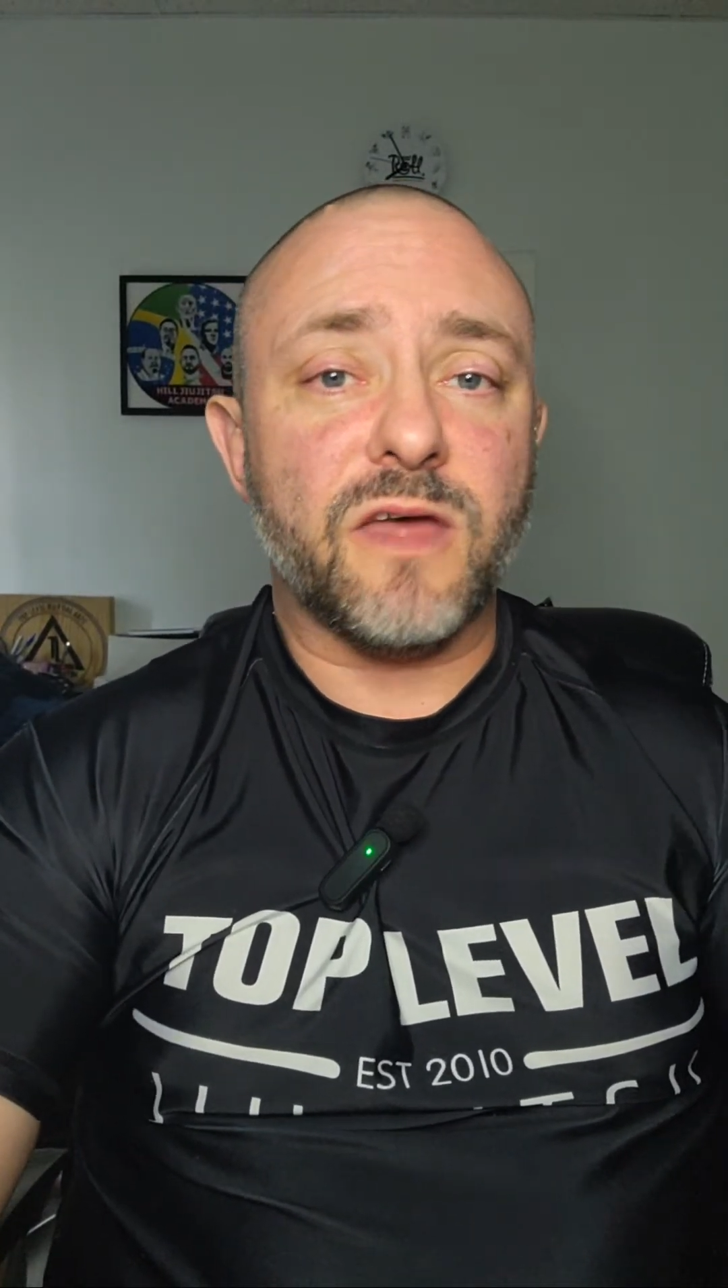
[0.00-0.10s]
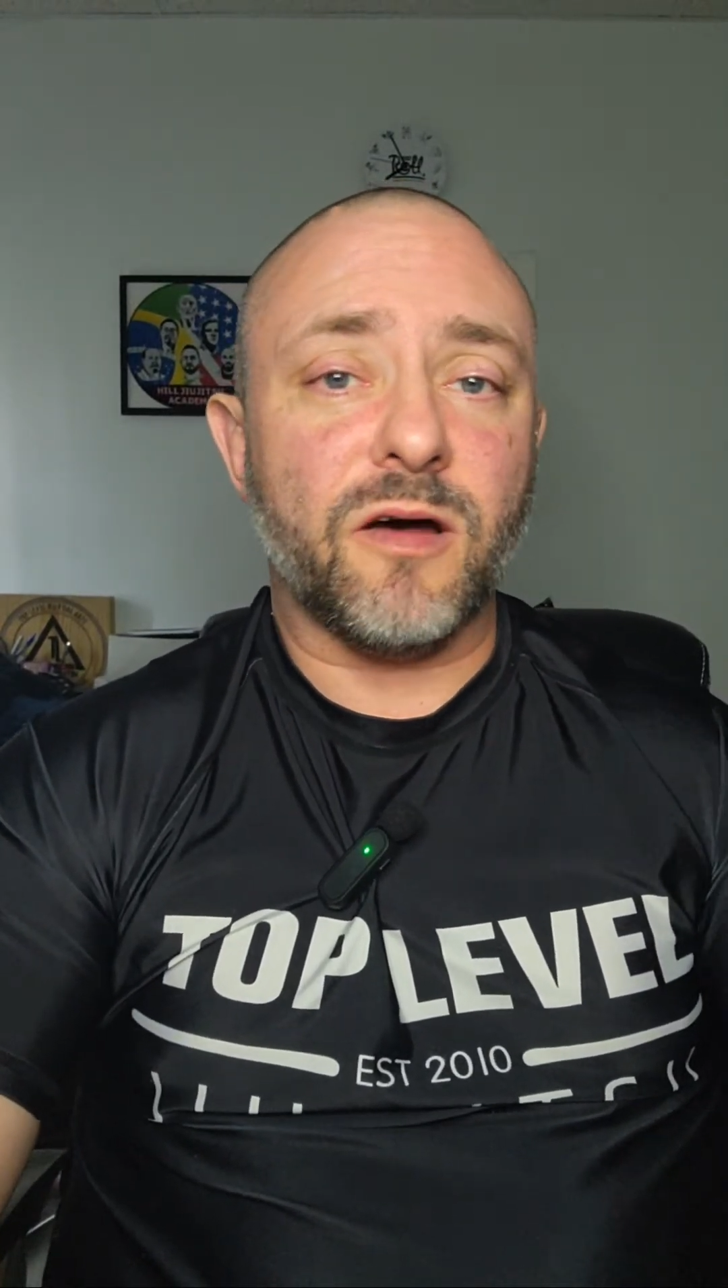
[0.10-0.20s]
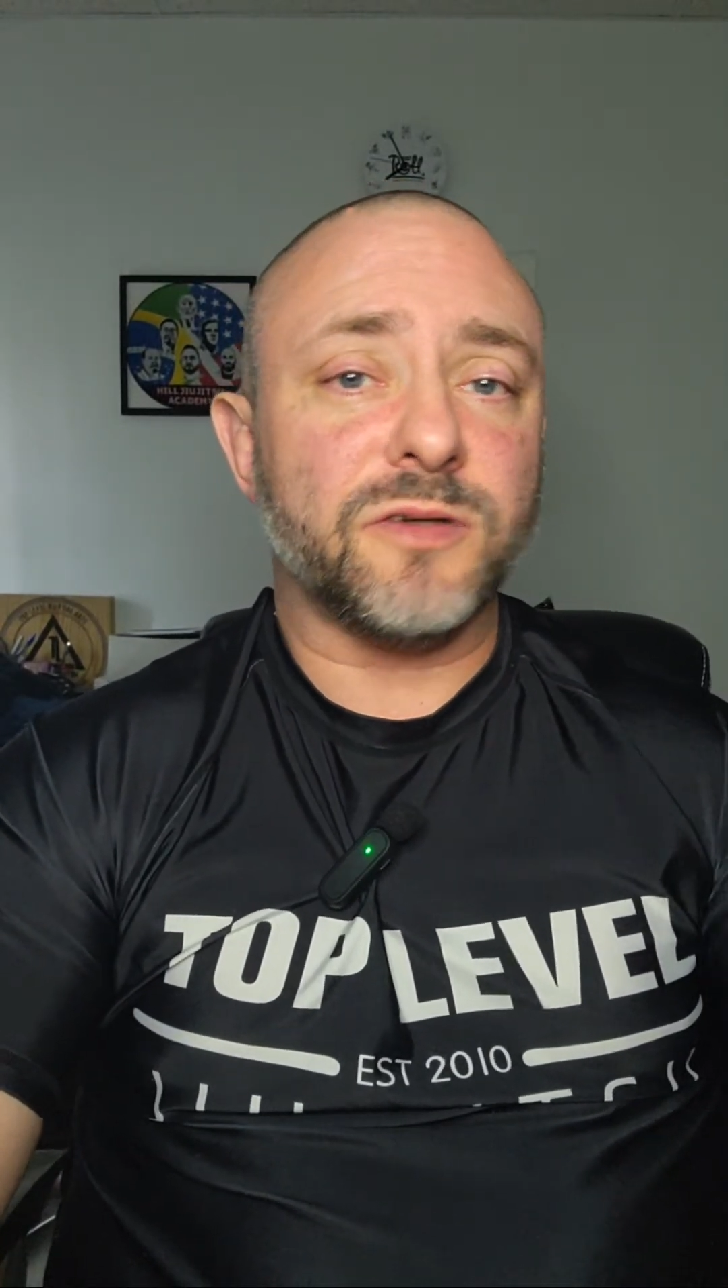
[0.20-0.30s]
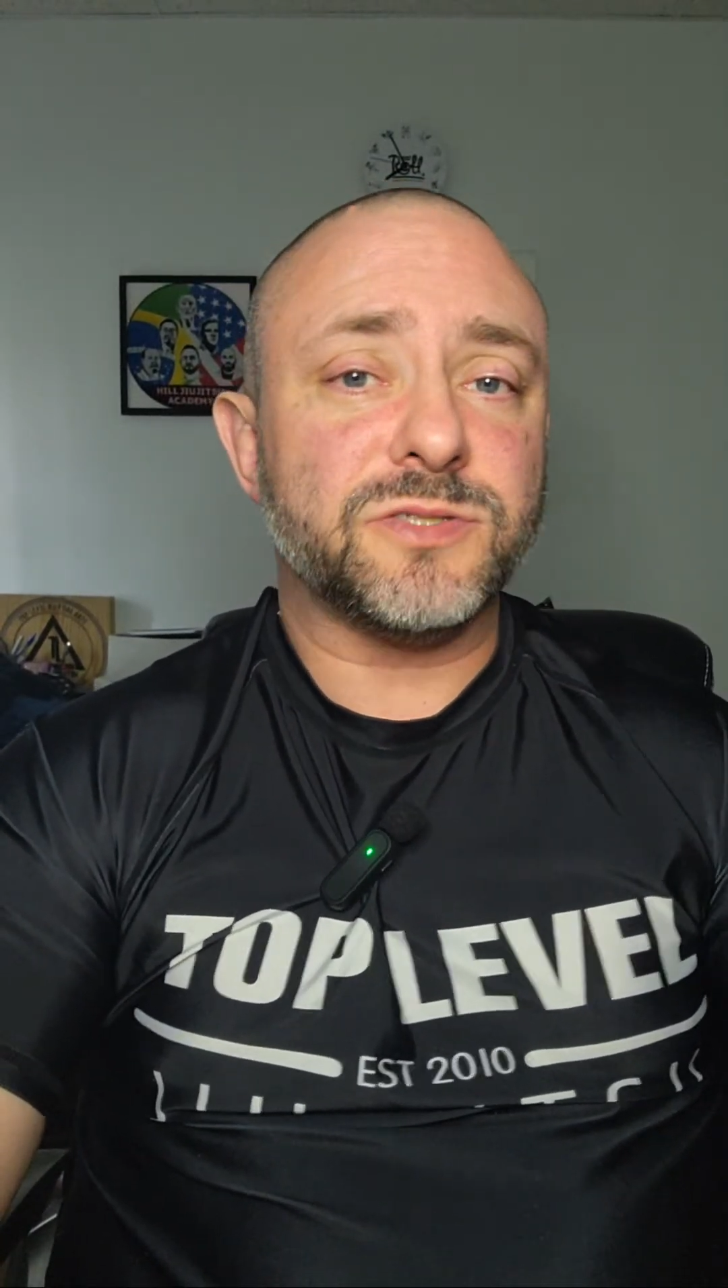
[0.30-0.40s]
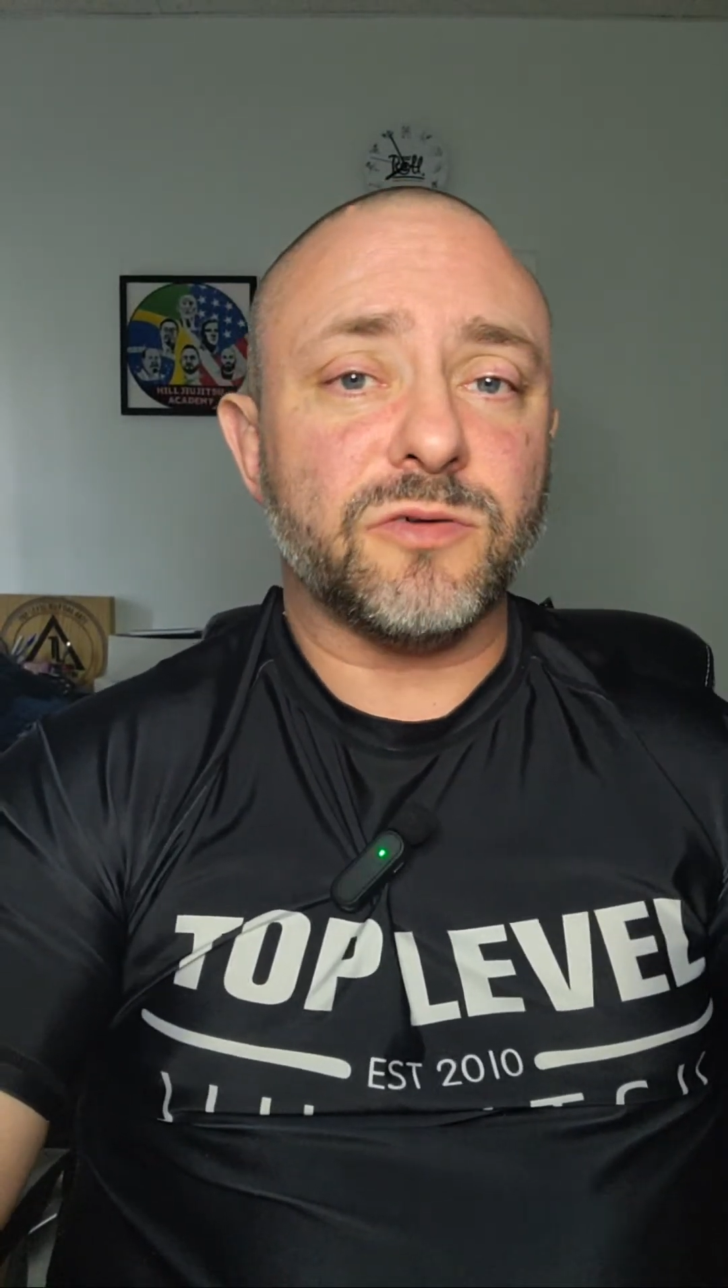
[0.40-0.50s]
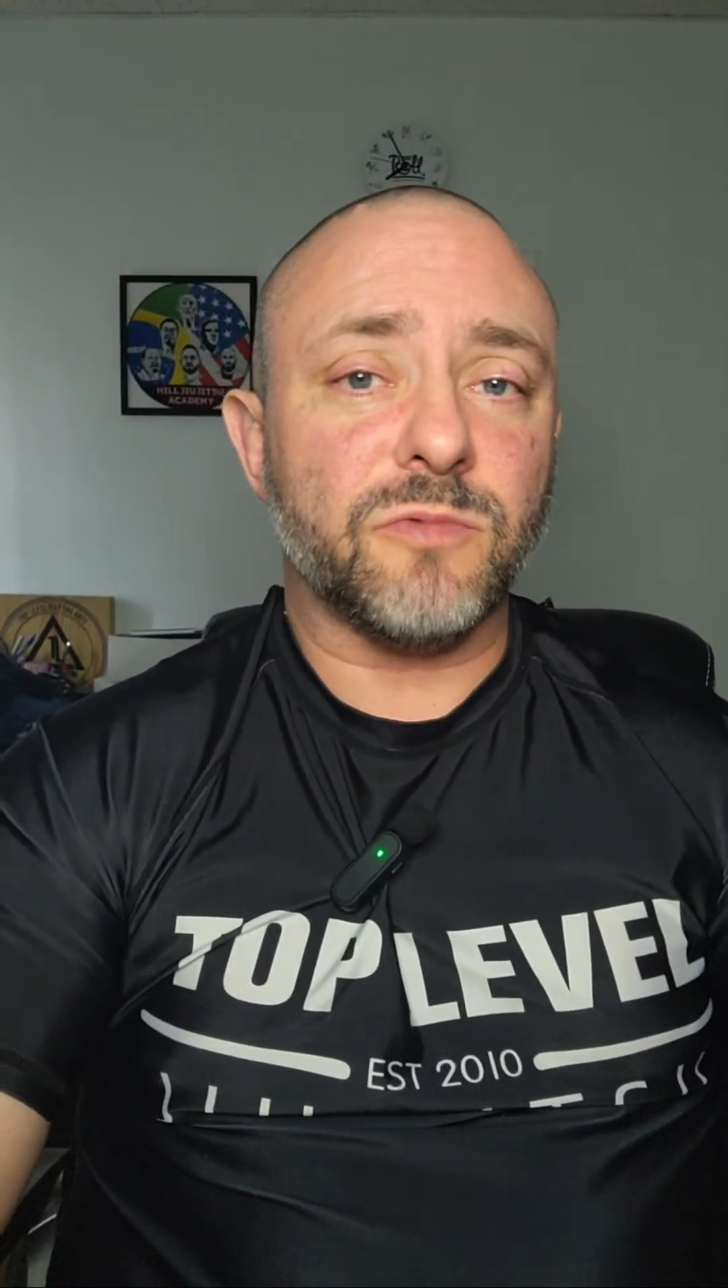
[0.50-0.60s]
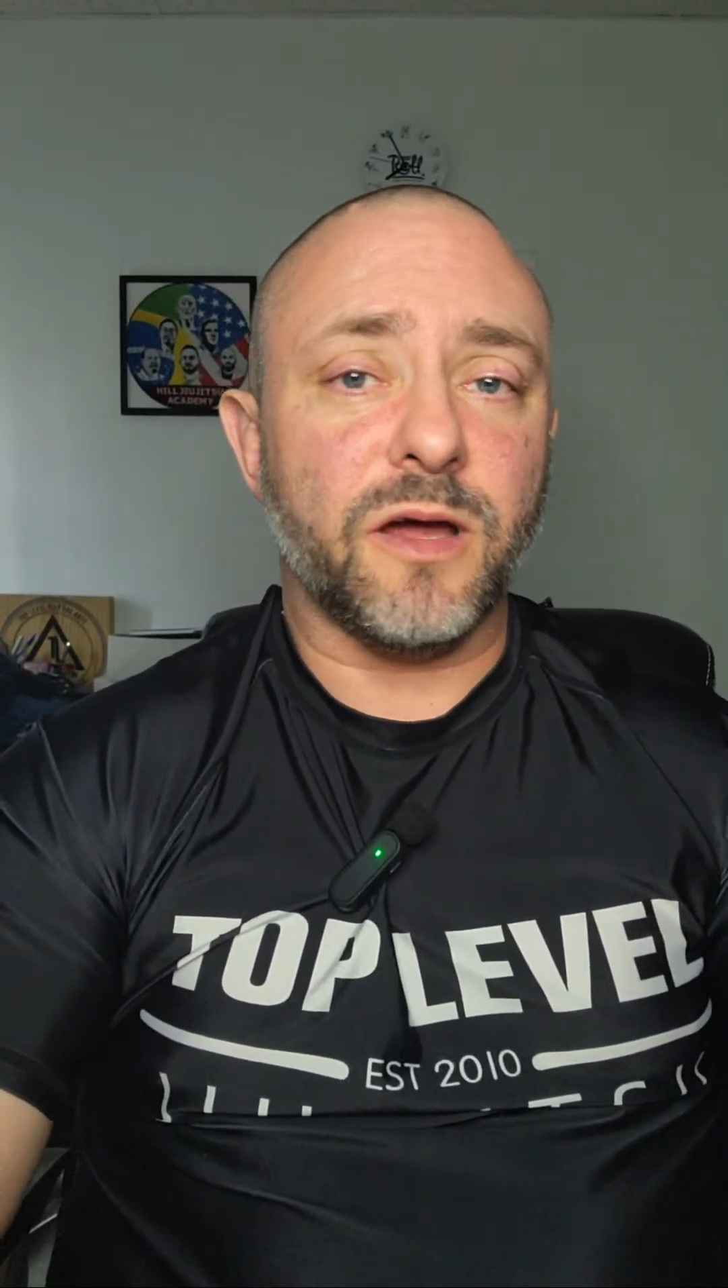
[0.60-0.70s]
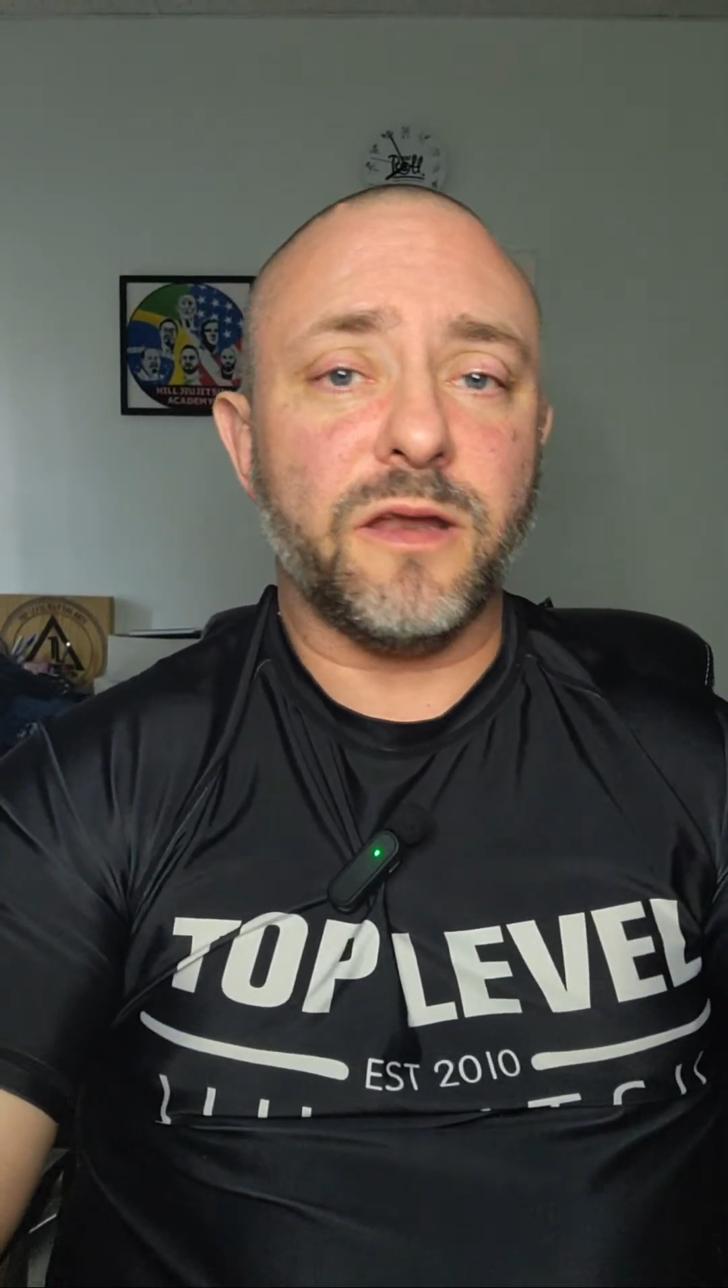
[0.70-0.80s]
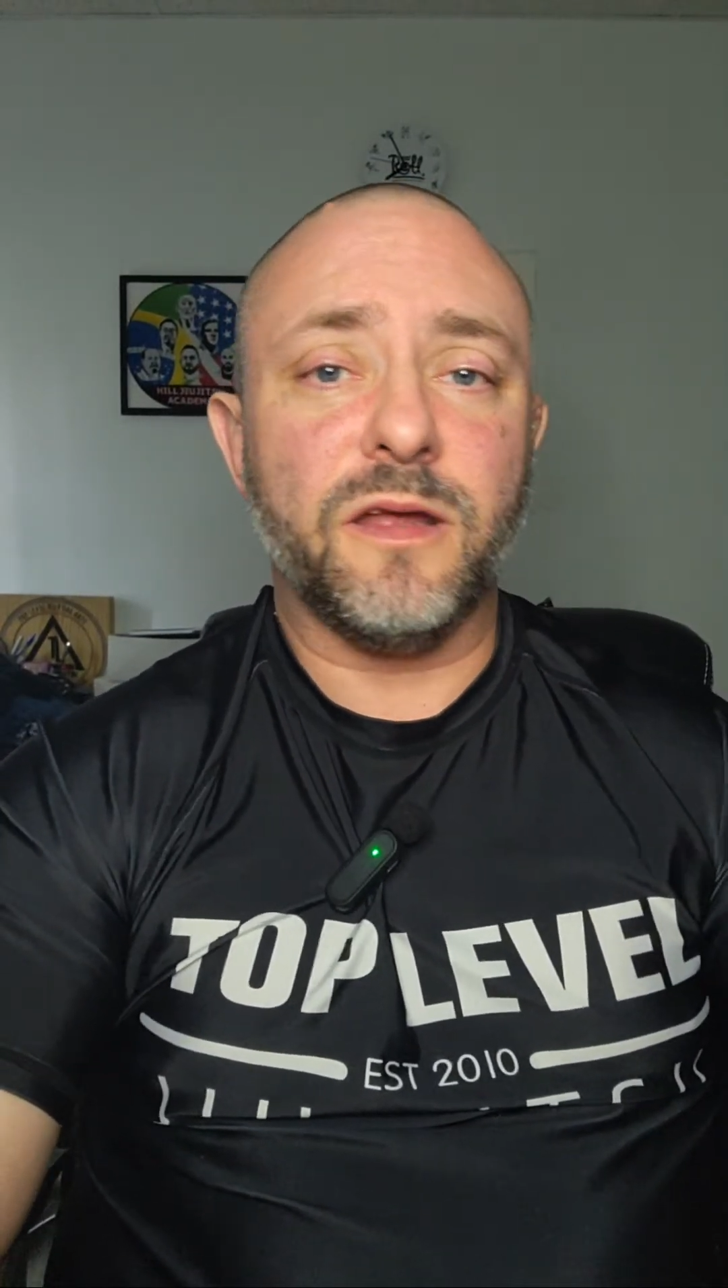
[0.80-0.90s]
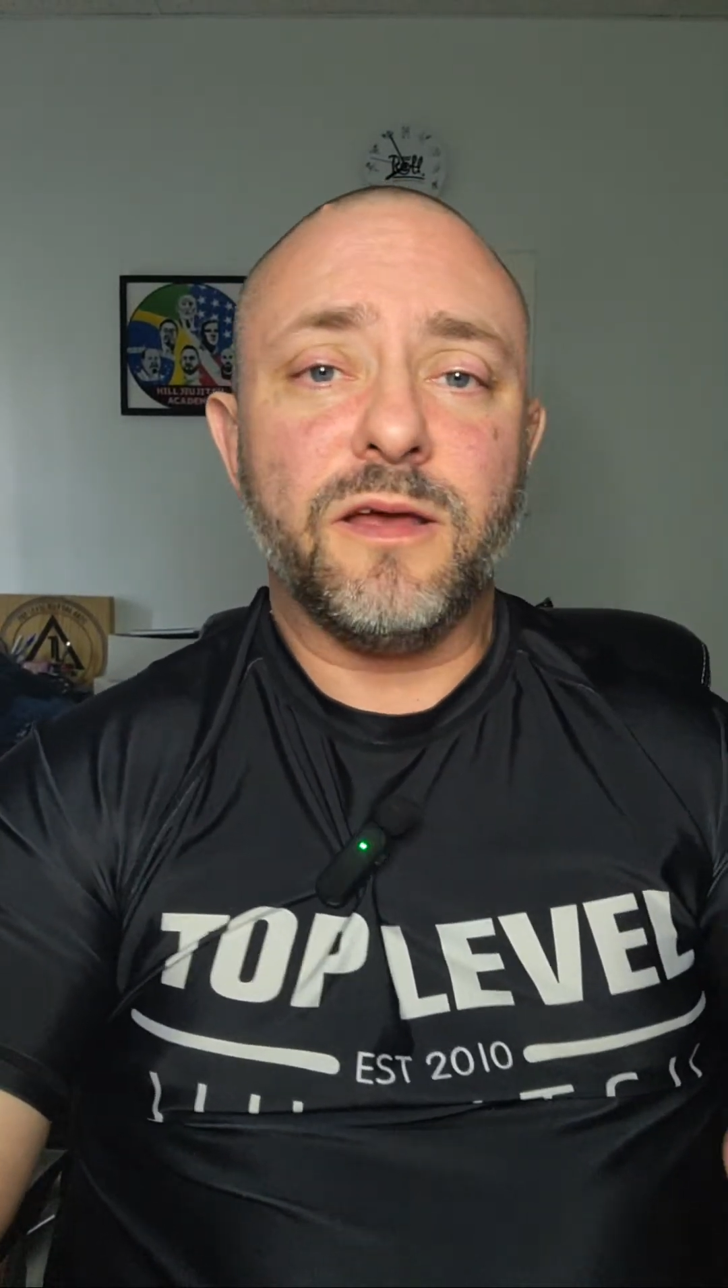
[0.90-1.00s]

They also run.